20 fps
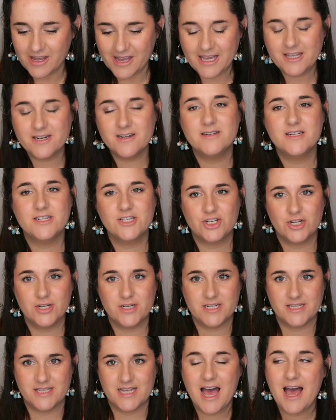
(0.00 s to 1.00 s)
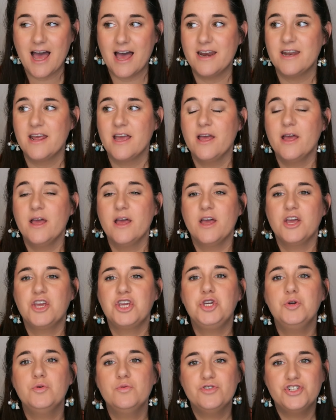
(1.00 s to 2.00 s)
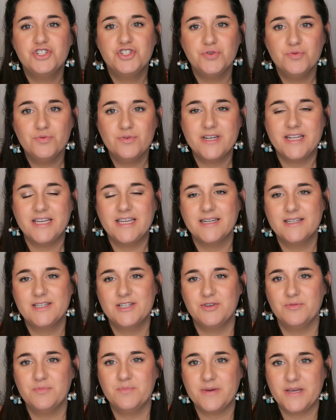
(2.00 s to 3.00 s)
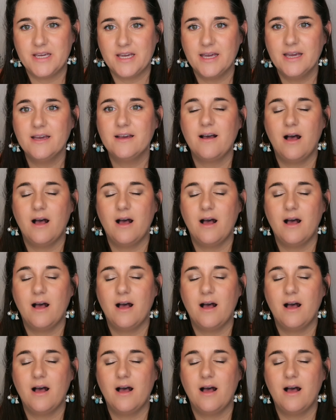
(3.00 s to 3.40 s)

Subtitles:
In addition to that, you do need to be